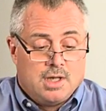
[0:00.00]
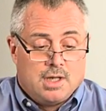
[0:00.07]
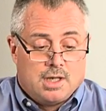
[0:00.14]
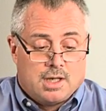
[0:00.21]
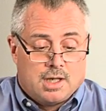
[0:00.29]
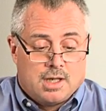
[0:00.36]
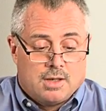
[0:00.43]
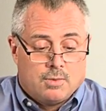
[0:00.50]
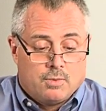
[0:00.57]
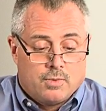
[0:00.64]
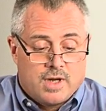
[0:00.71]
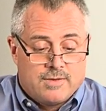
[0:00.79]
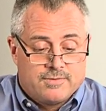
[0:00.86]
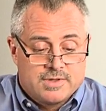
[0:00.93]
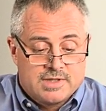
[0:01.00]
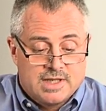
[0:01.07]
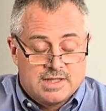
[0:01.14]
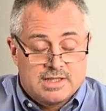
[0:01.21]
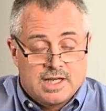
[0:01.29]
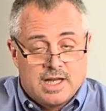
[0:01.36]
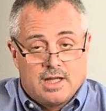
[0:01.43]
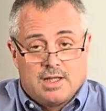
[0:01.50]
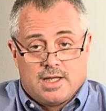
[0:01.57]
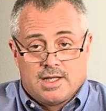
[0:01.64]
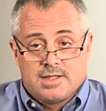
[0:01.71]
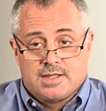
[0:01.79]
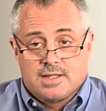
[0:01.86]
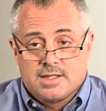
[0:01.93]
Uh, WaferSense A L
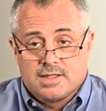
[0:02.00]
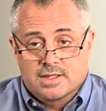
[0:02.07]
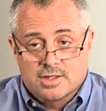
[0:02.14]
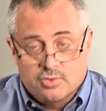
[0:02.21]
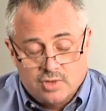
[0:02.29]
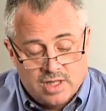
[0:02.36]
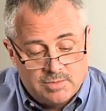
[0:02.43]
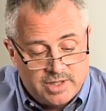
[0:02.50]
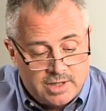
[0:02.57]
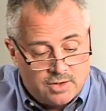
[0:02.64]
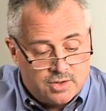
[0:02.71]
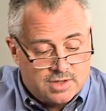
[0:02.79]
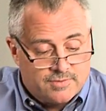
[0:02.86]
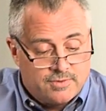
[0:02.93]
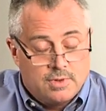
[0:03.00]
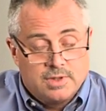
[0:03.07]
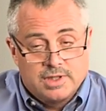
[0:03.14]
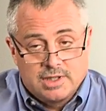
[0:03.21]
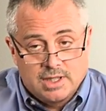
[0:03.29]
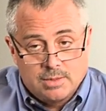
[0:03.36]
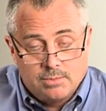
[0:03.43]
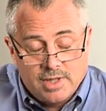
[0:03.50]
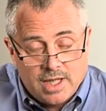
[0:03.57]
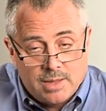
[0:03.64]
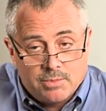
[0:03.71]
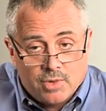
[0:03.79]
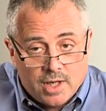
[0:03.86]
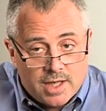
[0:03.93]
S is extremely useful in implant
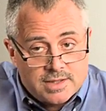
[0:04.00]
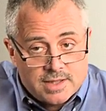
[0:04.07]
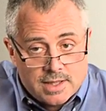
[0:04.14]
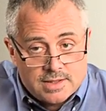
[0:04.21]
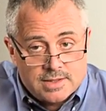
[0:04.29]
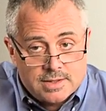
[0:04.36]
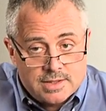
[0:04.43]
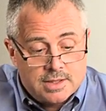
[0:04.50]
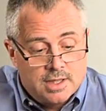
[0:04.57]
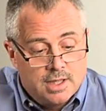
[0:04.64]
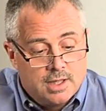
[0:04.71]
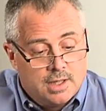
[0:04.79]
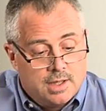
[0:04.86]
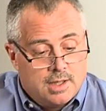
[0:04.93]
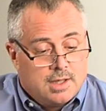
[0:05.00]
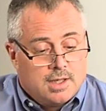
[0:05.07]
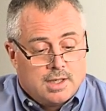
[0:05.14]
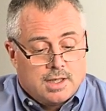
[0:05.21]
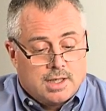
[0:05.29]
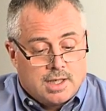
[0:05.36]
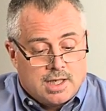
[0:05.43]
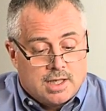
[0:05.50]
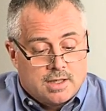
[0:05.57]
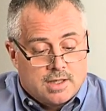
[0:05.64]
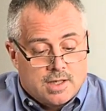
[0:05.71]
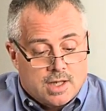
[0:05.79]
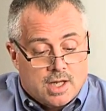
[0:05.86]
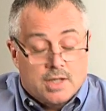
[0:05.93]
processes, in
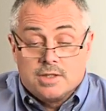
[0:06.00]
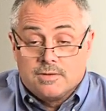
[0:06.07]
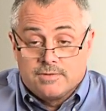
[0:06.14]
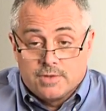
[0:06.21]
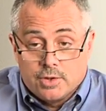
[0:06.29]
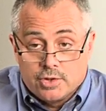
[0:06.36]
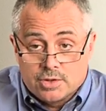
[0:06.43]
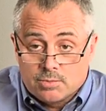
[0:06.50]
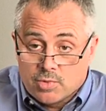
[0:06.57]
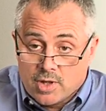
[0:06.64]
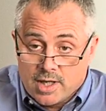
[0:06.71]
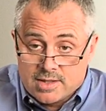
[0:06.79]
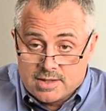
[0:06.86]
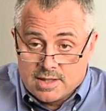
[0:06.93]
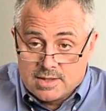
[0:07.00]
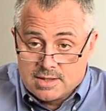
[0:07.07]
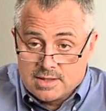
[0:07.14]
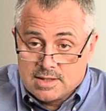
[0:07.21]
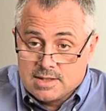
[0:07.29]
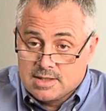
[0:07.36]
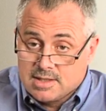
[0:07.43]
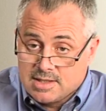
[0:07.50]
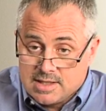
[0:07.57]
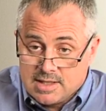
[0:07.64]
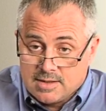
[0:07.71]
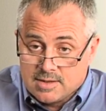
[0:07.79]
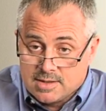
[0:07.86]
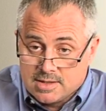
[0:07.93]
uh, diffusion processes,
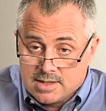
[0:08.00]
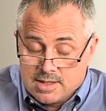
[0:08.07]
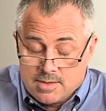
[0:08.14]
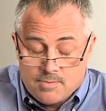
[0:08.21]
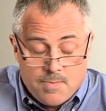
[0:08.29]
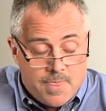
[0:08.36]
C, C,